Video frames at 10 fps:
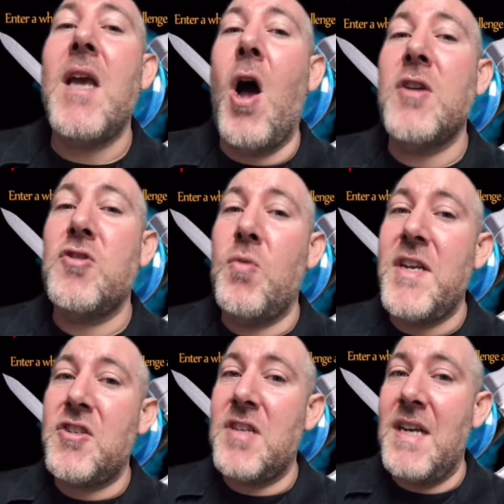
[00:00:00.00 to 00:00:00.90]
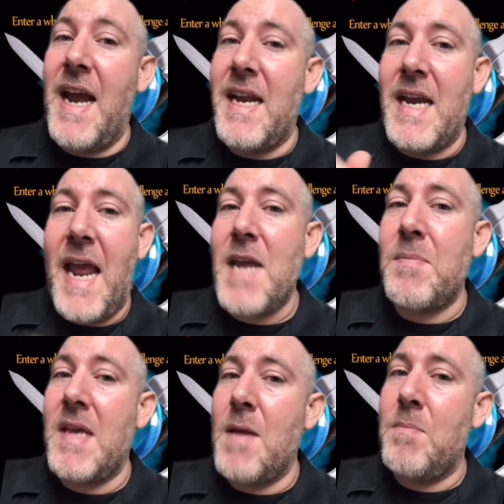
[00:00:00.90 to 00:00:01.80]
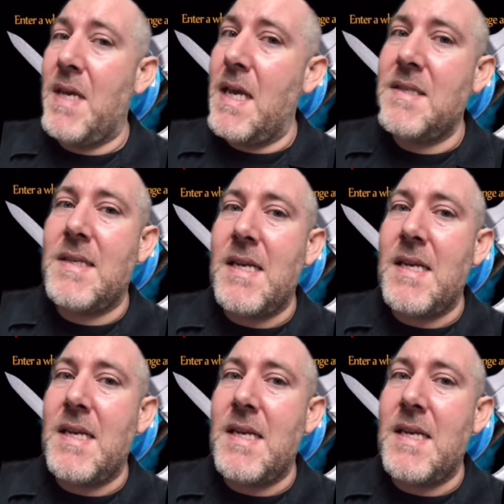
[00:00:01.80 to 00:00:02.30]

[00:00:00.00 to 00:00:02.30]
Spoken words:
on Twitch tonight at 8 p.m. PST.